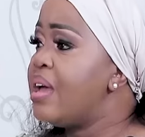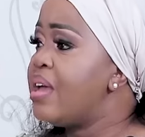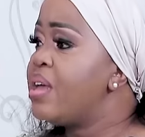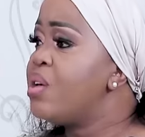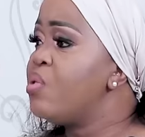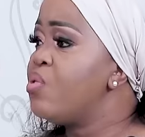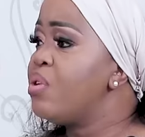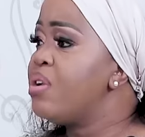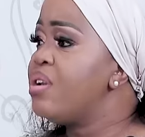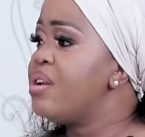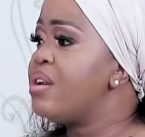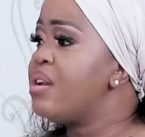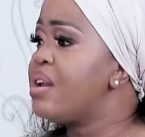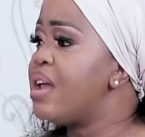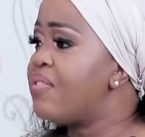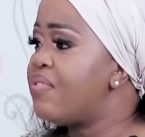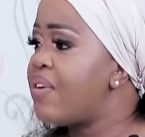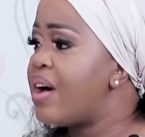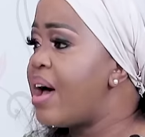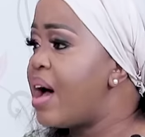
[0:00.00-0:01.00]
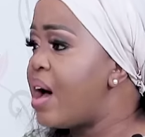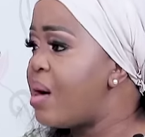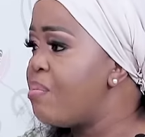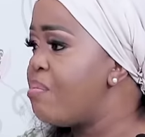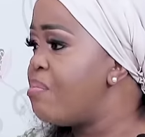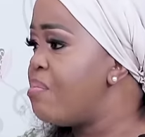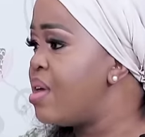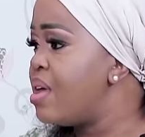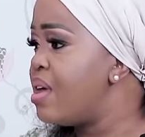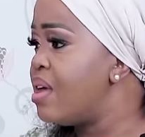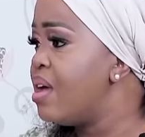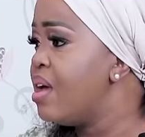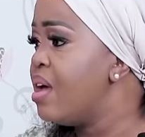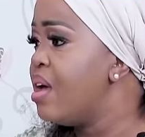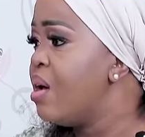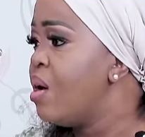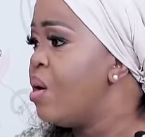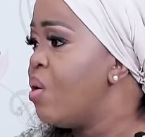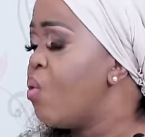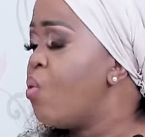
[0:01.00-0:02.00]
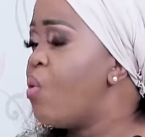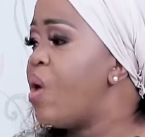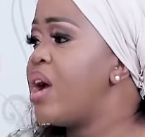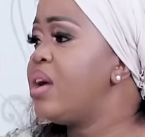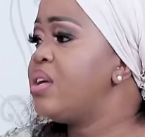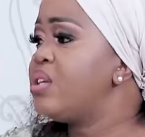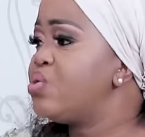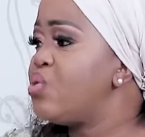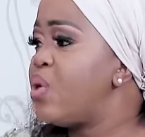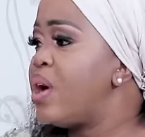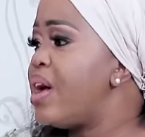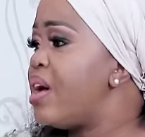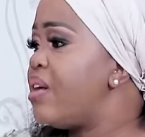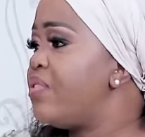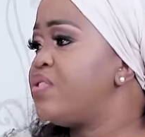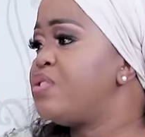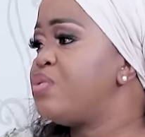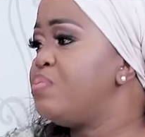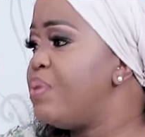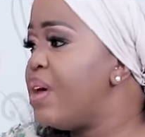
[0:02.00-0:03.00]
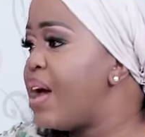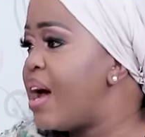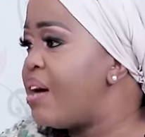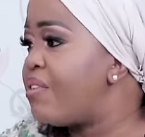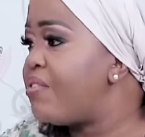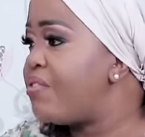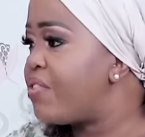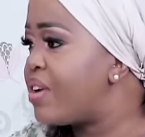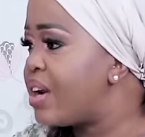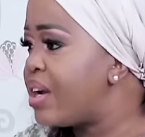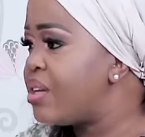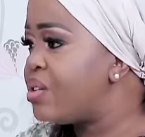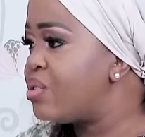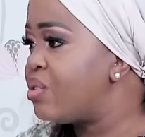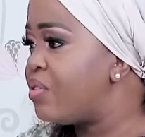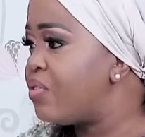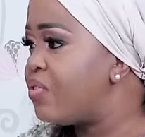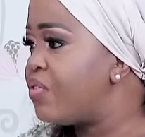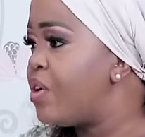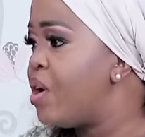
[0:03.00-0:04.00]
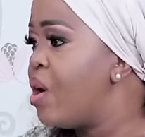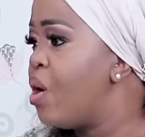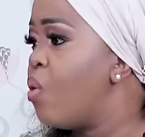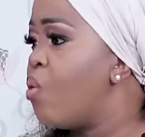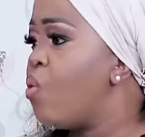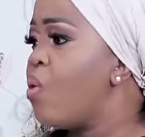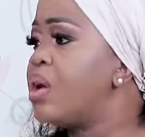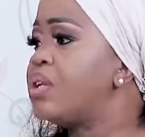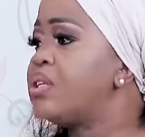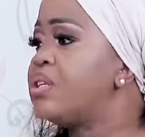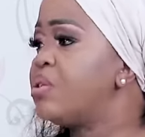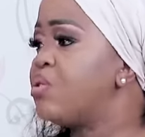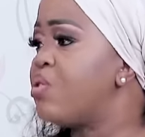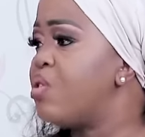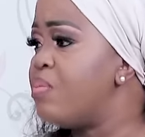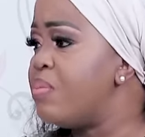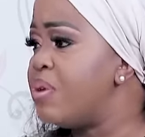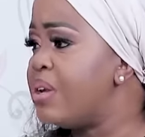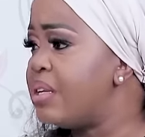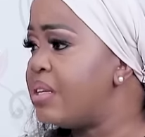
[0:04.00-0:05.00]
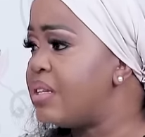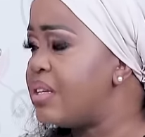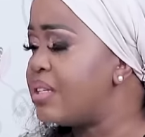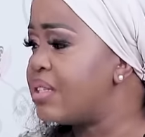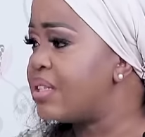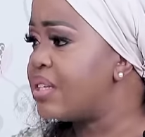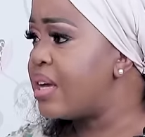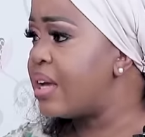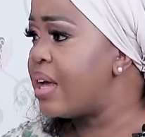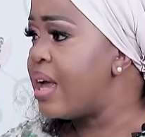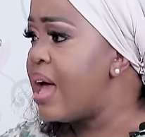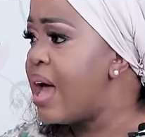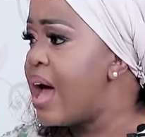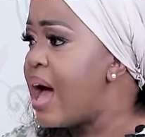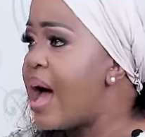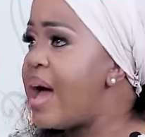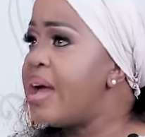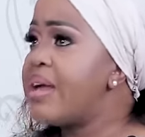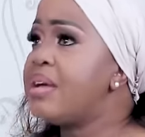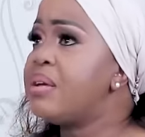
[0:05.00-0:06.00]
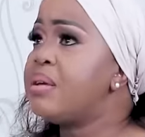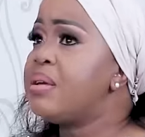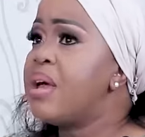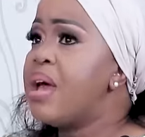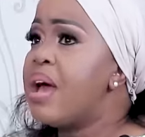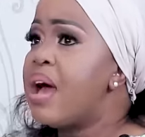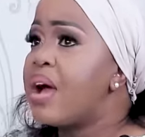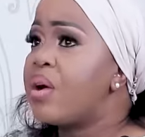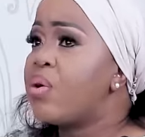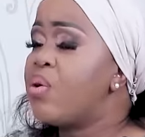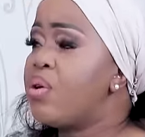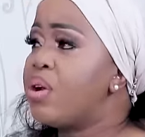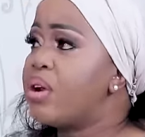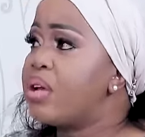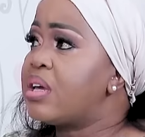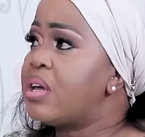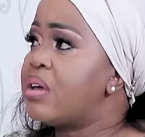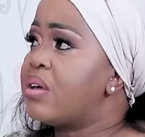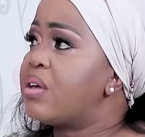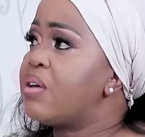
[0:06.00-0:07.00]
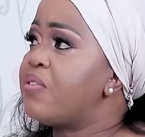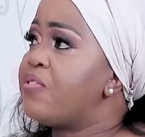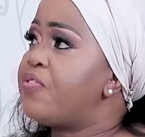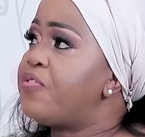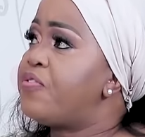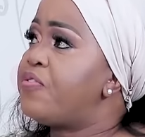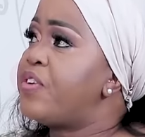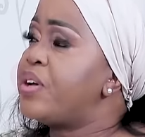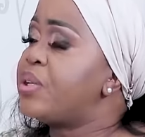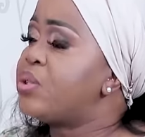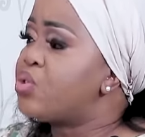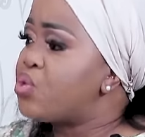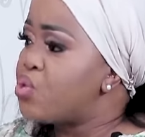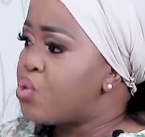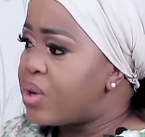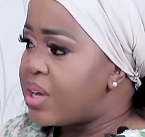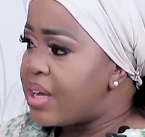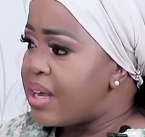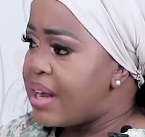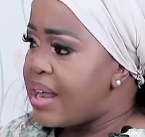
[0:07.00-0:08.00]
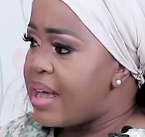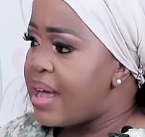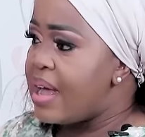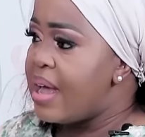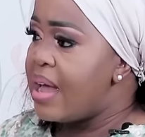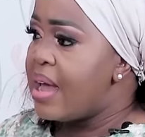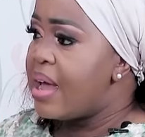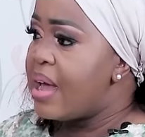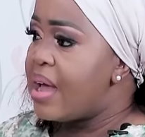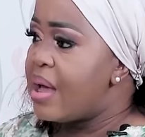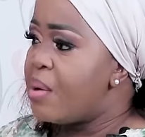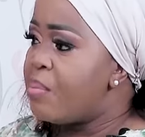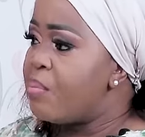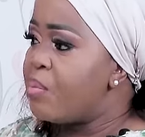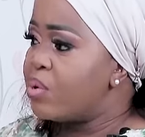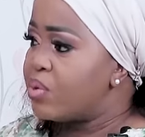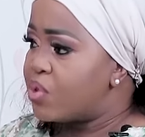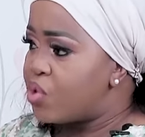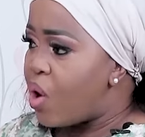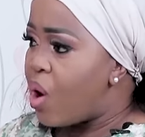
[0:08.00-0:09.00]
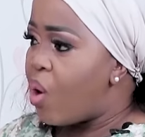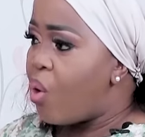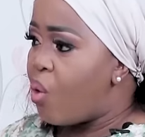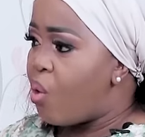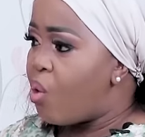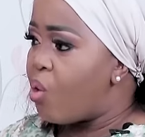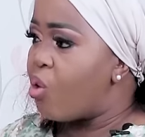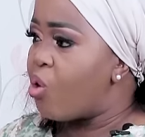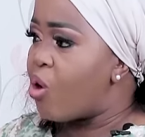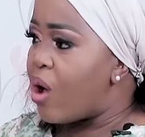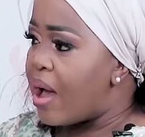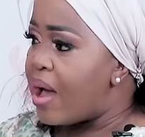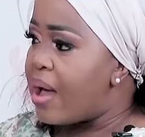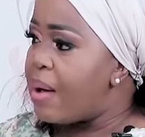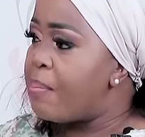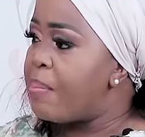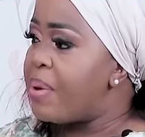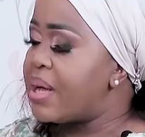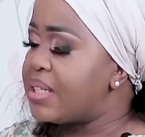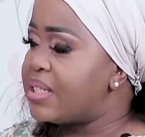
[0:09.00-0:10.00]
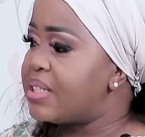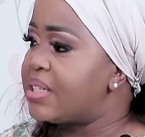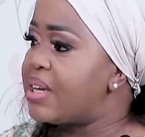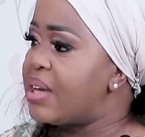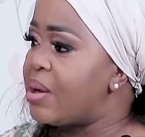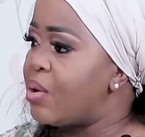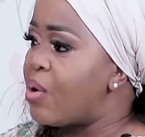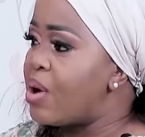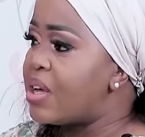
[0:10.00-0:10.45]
he will never harm me. Why do I have to be afraid of what the community is saying? I gore ke fetugile motho wa go lwa but ke